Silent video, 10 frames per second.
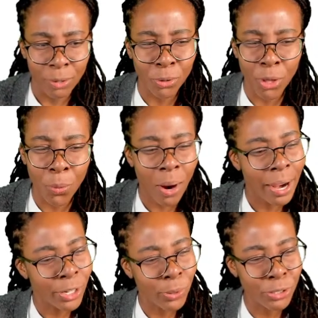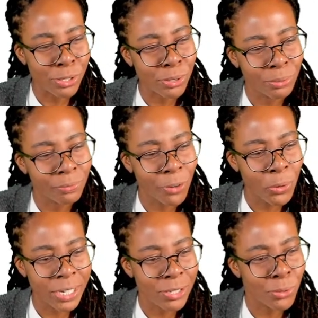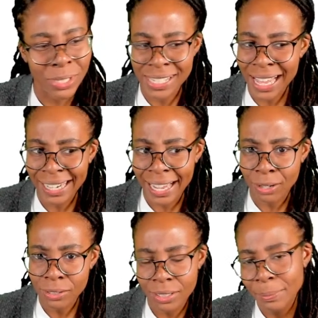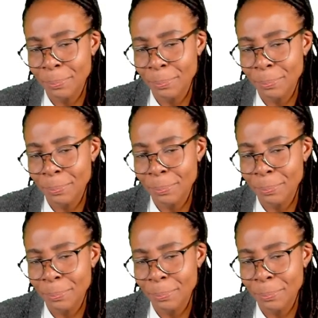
Although, why are you on your phone at school? Is that allowed?